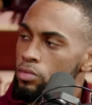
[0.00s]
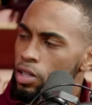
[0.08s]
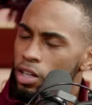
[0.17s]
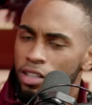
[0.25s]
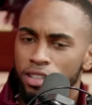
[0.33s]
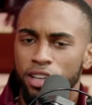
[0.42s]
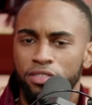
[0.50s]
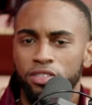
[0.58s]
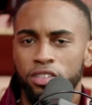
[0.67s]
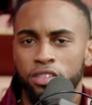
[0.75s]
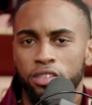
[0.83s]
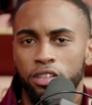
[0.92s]
Yeah,
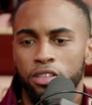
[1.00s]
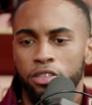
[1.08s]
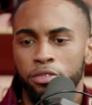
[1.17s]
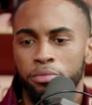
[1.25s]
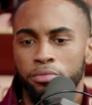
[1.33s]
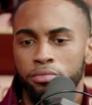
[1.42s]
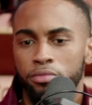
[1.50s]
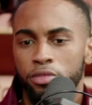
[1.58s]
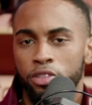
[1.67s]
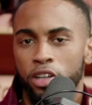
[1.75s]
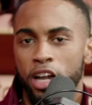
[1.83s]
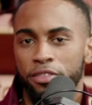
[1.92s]
definitely. You
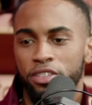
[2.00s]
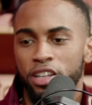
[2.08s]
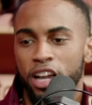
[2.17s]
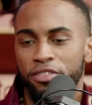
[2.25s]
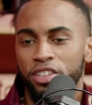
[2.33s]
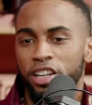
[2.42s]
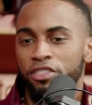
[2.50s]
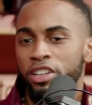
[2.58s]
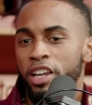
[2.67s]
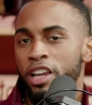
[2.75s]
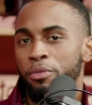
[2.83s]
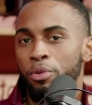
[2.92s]
know, after every
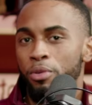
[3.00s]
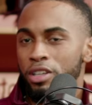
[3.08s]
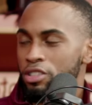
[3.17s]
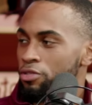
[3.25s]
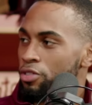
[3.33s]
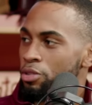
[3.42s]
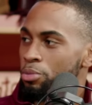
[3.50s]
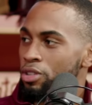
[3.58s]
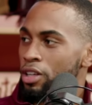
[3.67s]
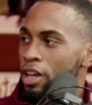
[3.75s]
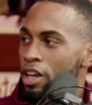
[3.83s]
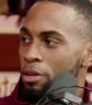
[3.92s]
game, we watch the film on
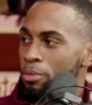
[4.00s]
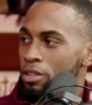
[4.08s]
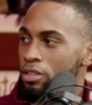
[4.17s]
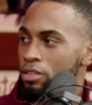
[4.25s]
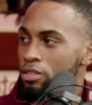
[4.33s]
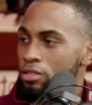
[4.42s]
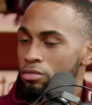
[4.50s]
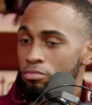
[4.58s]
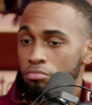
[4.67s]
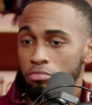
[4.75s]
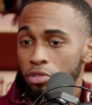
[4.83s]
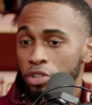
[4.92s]
the game and
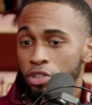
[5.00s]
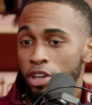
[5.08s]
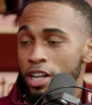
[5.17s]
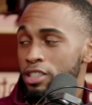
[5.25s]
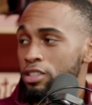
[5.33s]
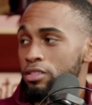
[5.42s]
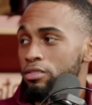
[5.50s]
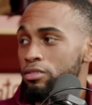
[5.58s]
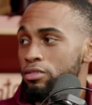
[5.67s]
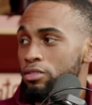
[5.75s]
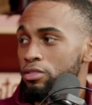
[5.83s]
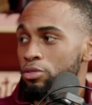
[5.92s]
we scratch it.
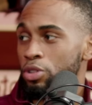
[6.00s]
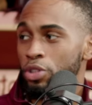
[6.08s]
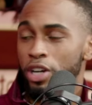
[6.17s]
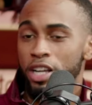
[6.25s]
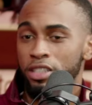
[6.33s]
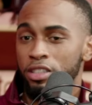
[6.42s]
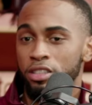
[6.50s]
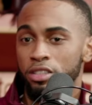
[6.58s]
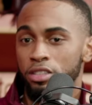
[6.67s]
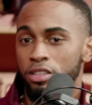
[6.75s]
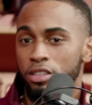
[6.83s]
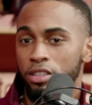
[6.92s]
We scratch it, and
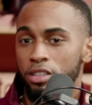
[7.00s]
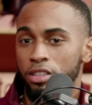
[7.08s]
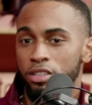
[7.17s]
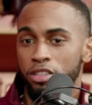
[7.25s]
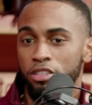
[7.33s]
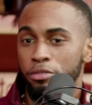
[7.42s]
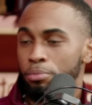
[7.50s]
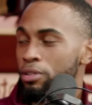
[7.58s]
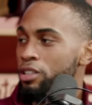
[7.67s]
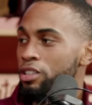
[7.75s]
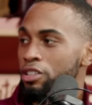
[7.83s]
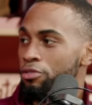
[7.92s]
it's a
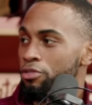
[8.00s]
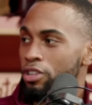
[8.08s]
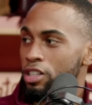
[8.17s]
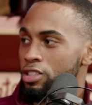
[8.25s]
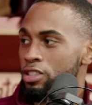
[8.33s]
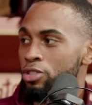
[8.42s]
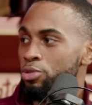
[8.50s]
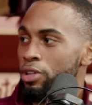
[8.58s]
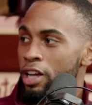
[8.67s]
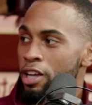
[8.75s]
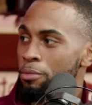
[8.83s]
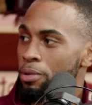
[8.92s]
completely fresh and new
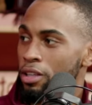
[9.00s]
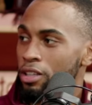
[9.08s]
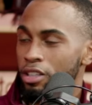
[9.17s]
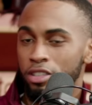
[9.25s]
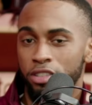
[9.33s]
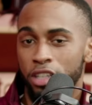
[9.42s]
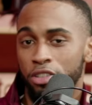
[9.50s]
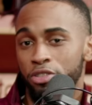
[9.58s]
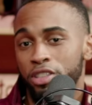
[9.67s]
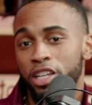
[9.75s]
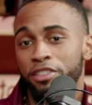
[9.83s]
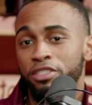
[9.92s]
game plan because, like you
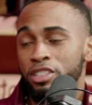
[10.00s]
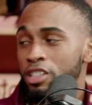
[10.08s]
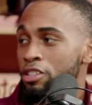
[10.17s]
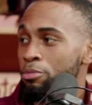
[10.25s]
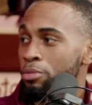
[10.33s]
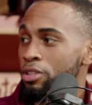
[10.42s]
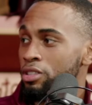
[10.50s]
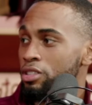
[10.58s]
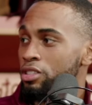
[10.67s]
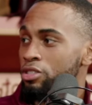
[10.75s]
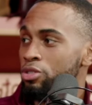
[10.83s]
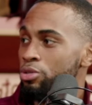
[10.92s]
said, every team brings
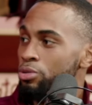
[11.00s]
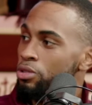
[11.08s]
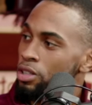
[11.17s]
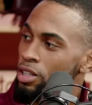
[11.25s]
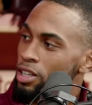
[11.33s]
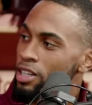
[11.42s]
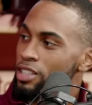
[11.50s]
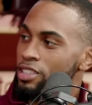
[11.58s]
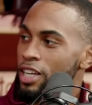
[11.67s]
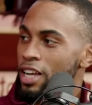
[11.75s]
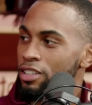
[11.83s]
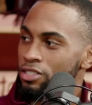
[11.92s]
its new
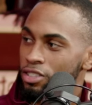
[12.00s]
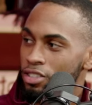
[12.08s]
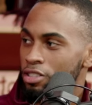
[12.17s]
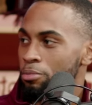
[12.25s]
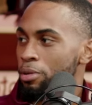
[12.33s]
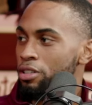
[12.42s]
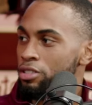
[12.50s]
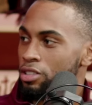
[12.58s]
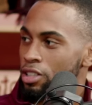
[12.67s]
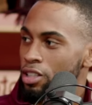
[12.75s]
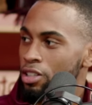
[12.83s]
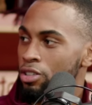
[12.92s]
challenges and
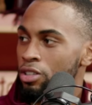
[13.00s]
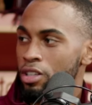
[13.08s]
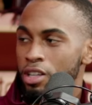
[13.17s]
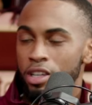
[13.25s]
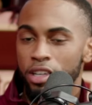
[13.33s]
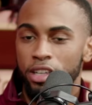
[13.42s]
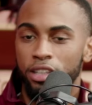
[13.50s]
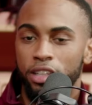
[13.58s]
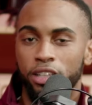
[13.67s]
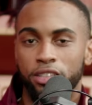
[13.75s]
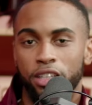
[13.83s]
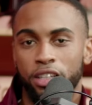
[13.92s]
personnel and
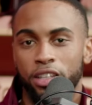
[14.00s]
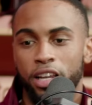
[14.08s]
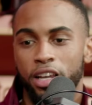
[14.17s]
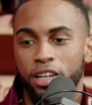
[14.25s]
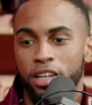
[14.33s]
things like that.